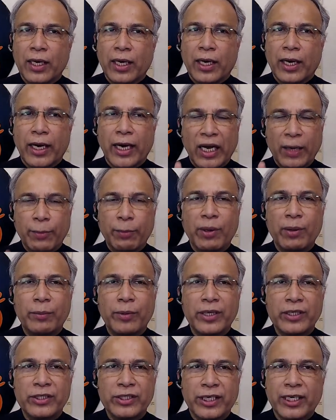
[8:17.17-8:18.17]
I remember
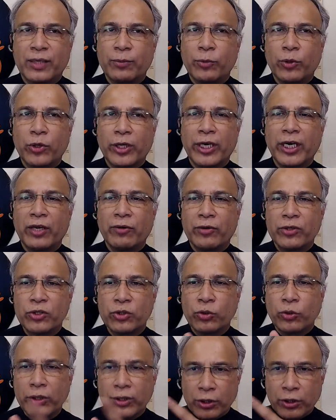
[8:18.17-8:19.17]
Jagan Mohan Reddy was
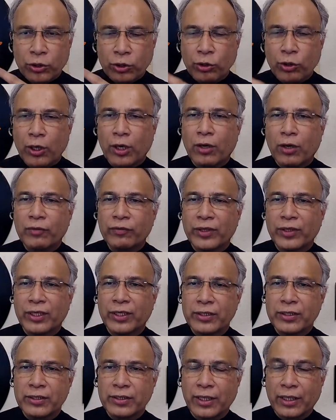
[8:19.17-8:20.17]
doing the tour of
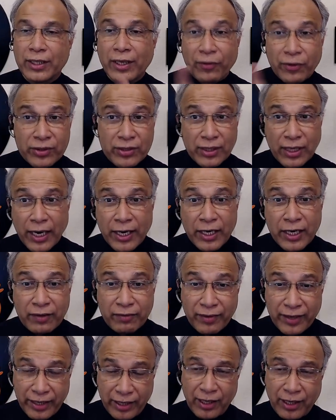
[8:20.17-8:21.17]
that was
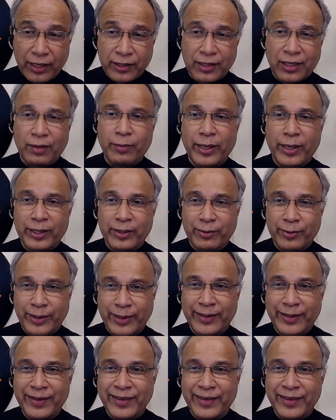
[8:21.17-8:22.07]
undivided Andhra, by the way.